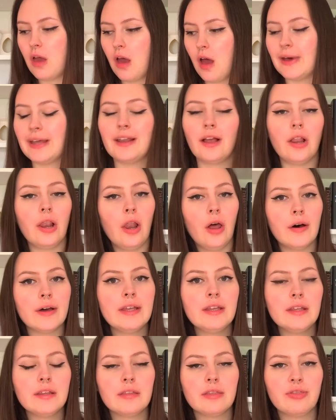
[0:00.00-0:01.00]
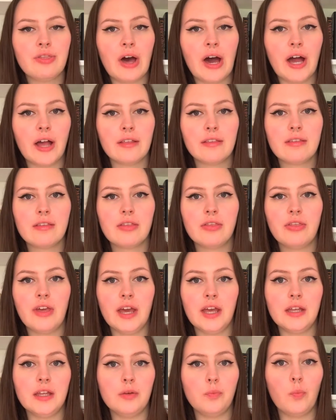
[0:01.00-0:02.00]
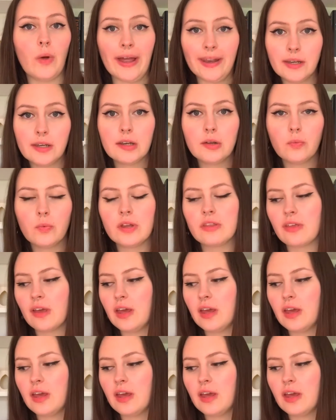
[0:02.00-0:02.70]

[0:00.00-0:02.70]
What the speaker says: And I like that they went with